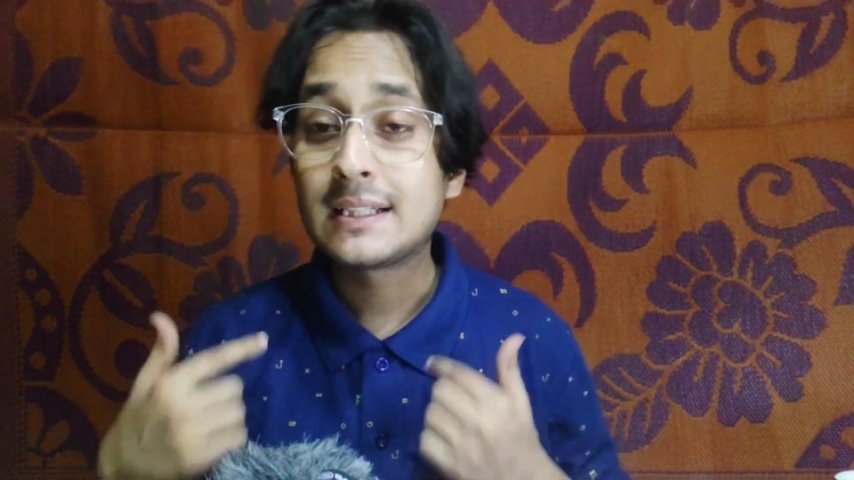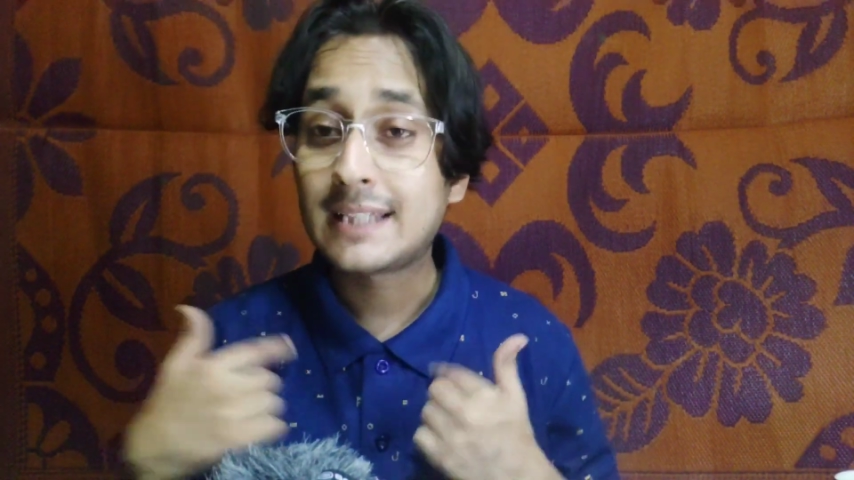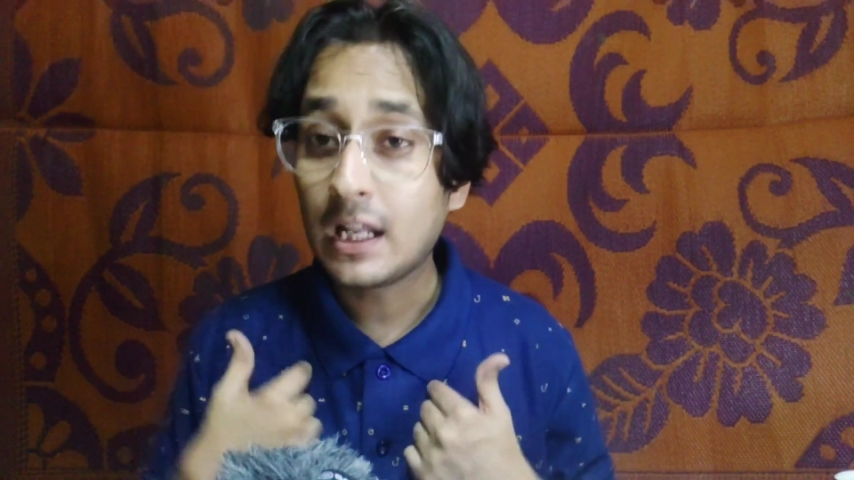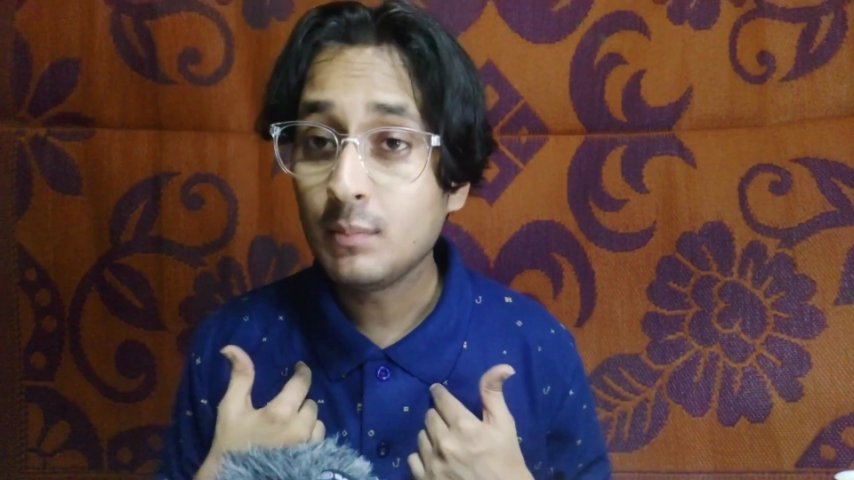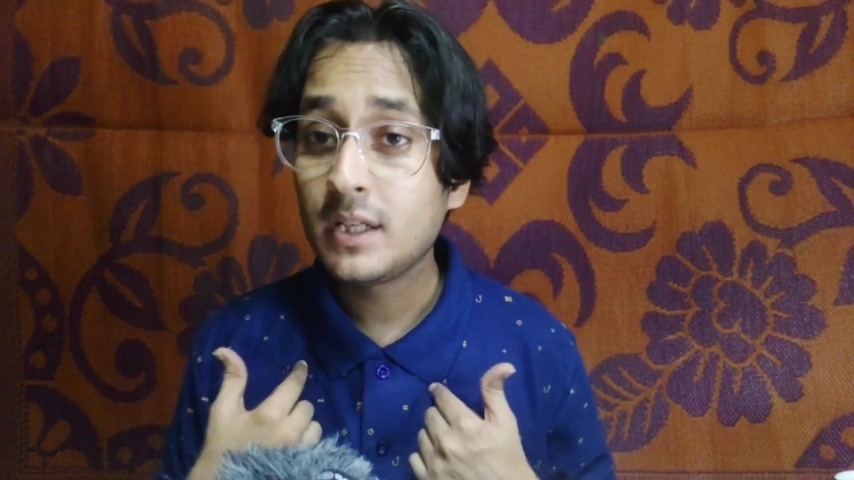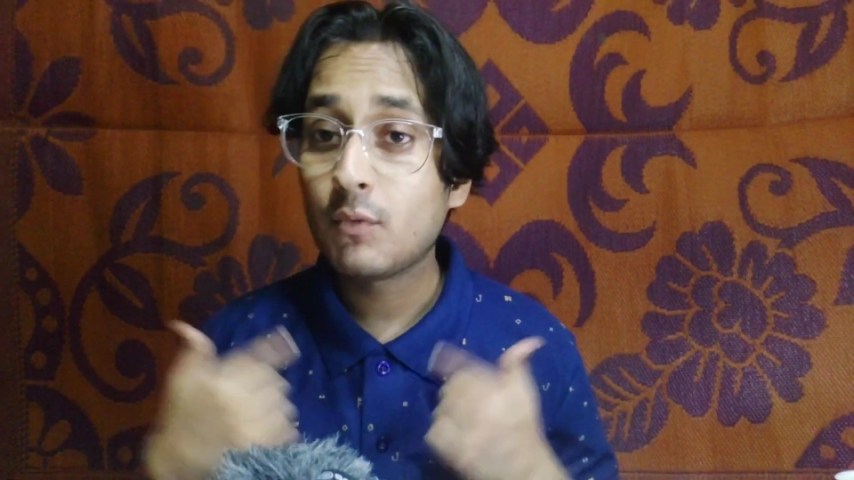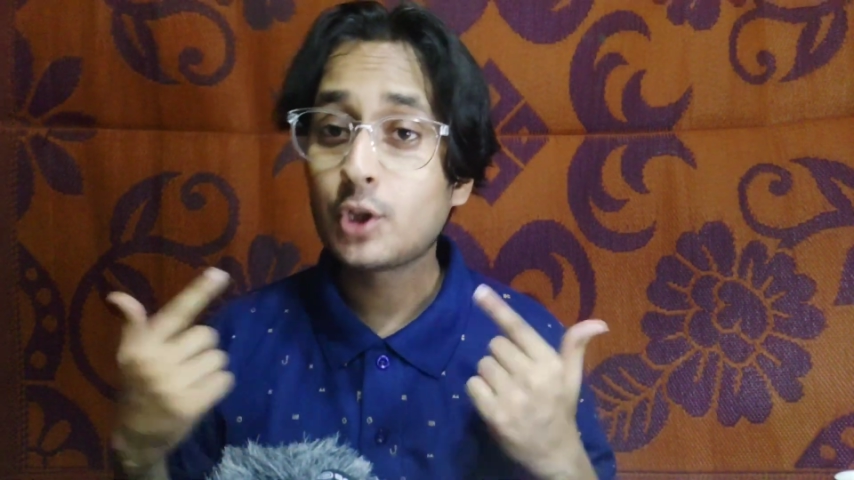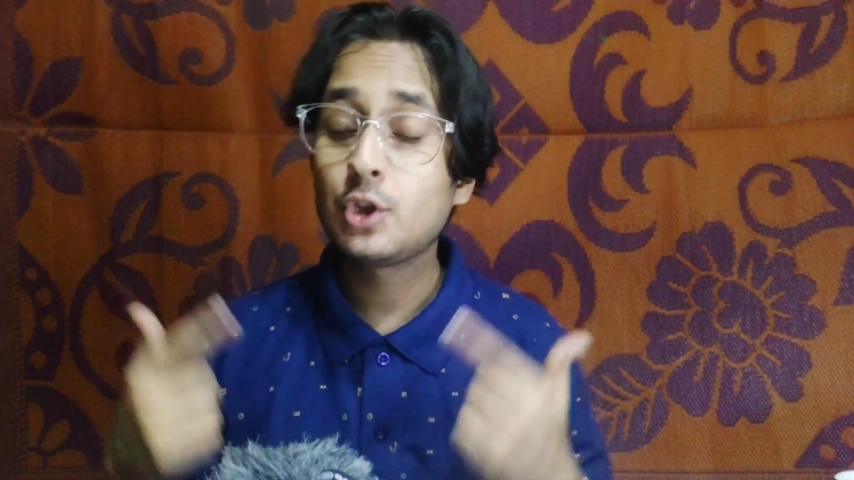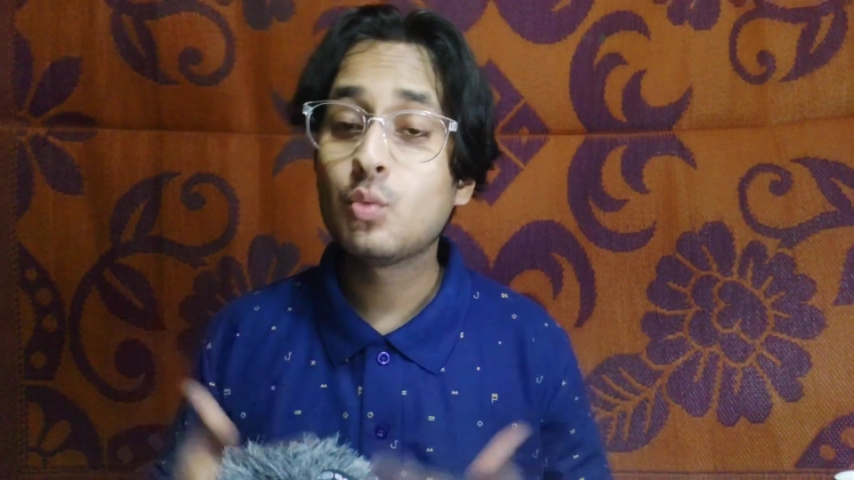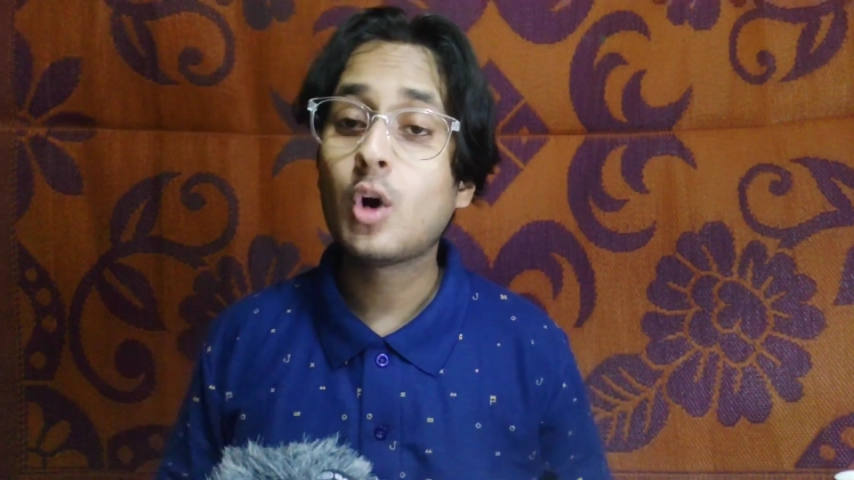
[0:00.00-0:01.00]
tell me
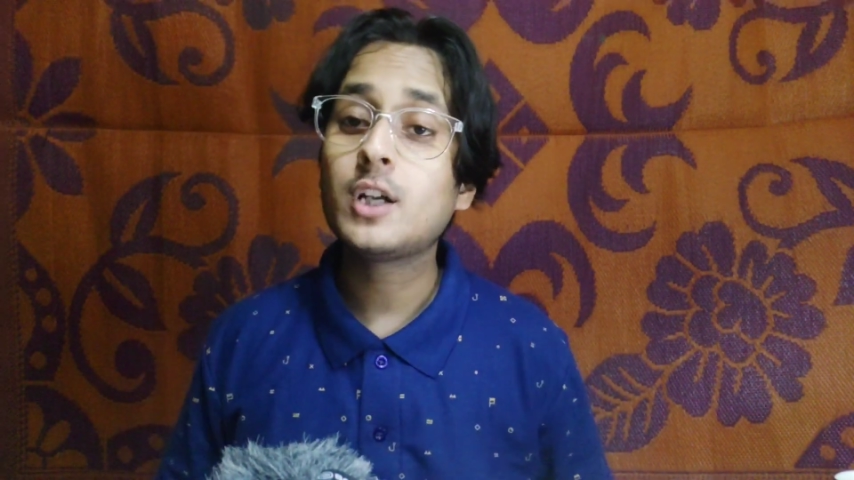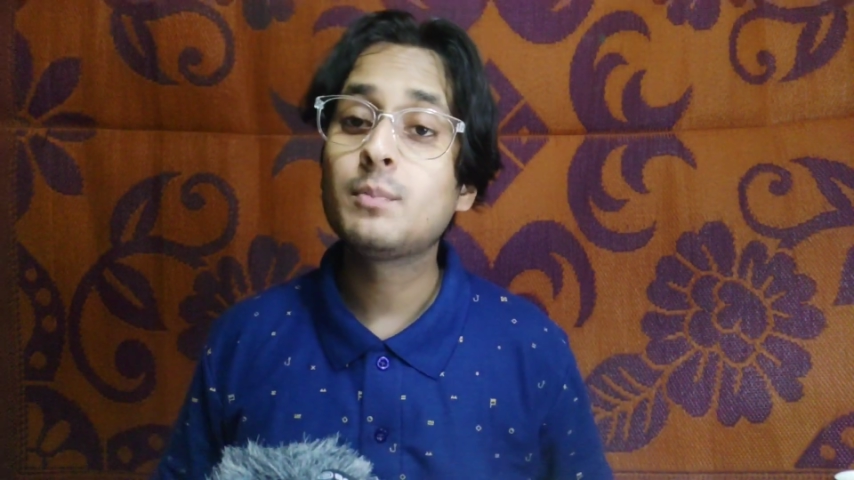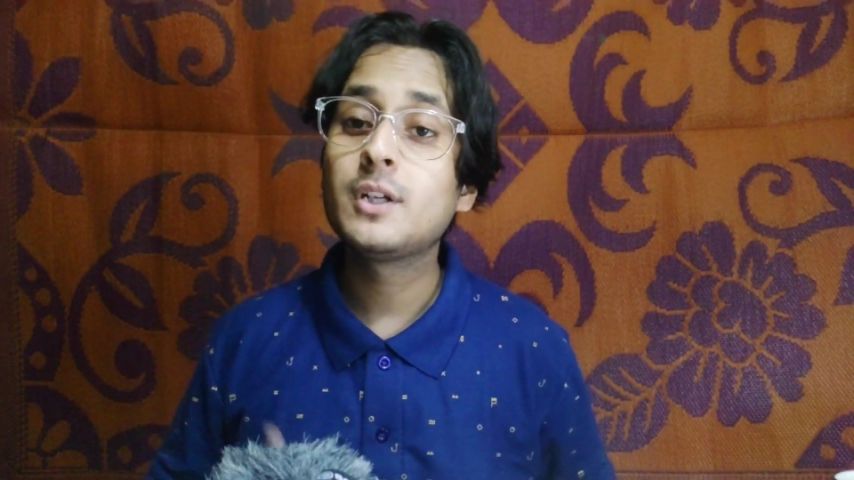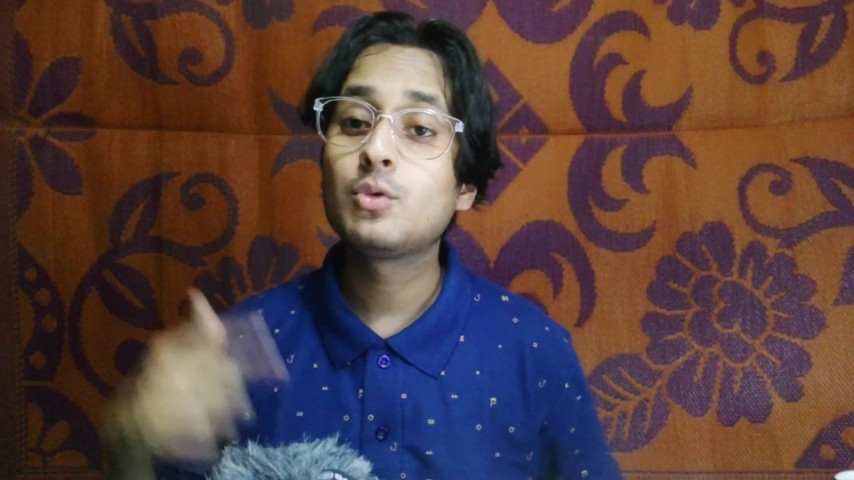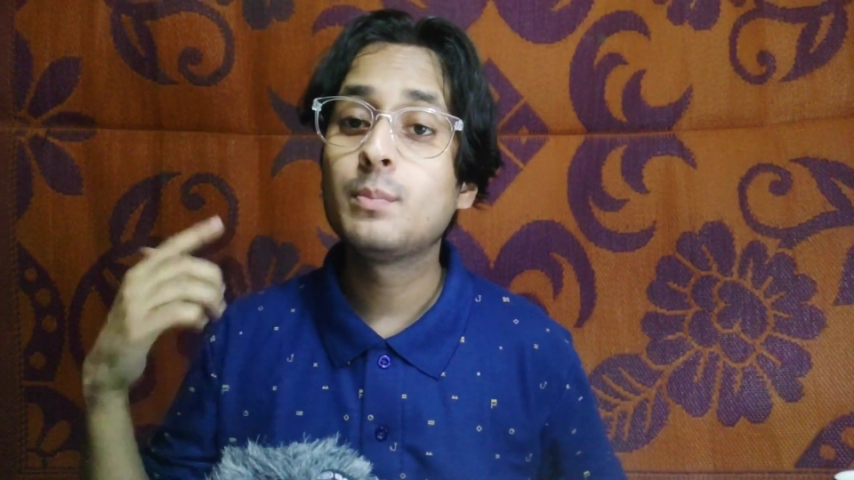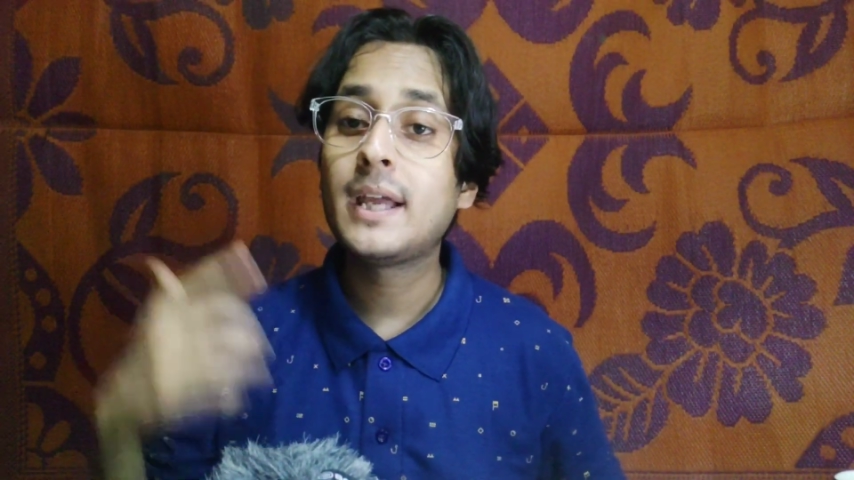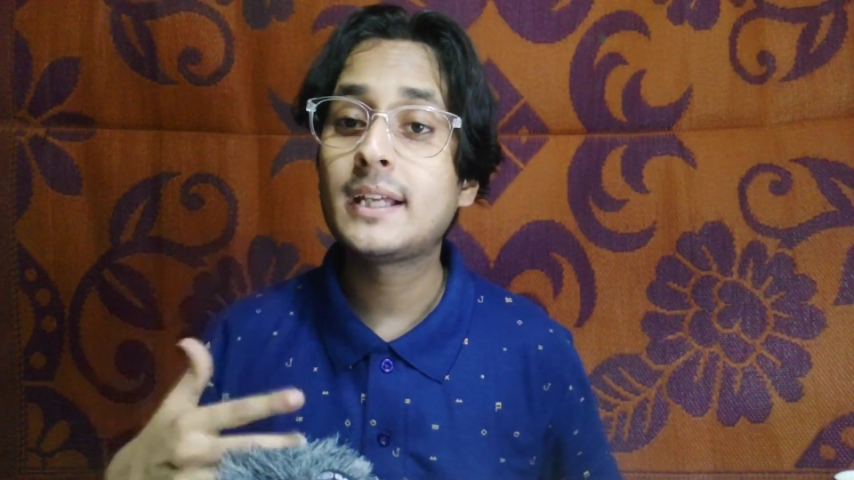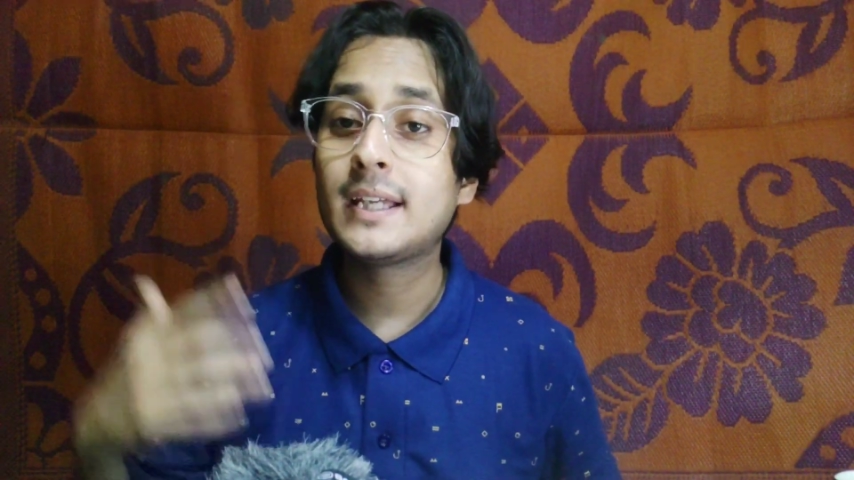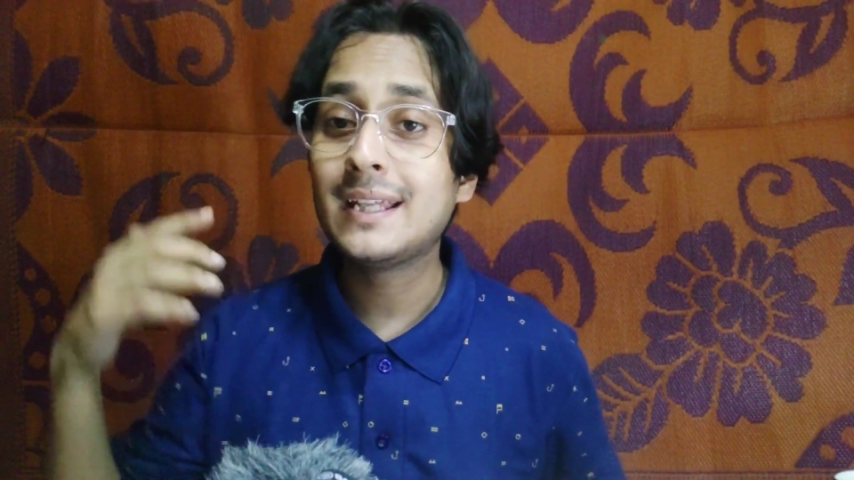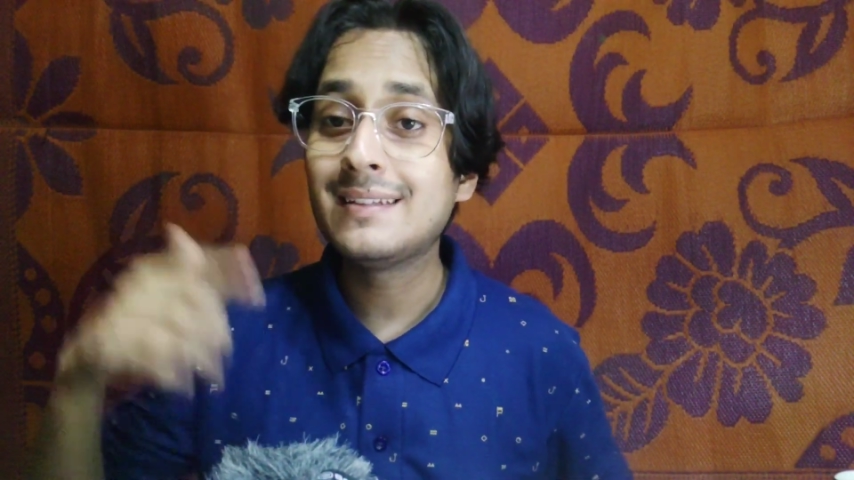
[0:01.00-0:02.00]
what you want me to make